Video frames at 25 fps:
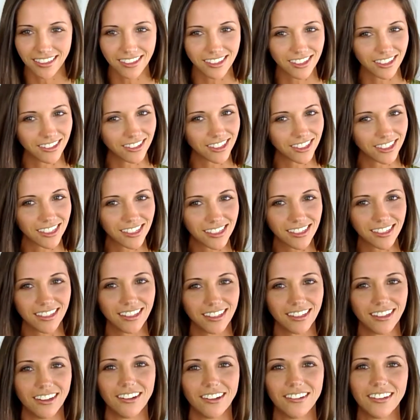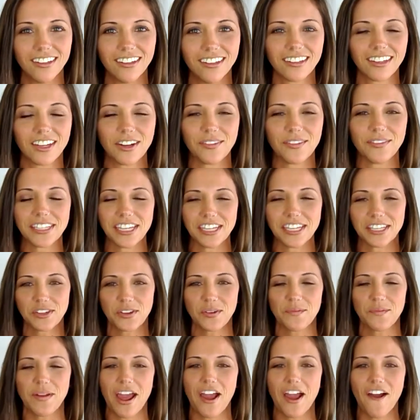Ooh, so nice. We're going to
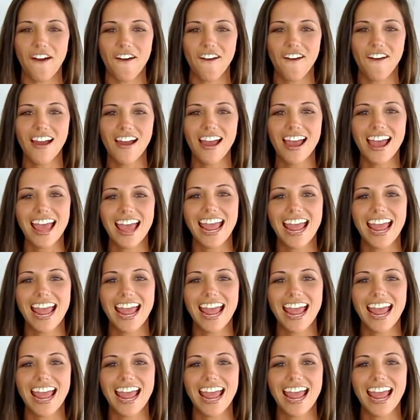stay tuned. Now.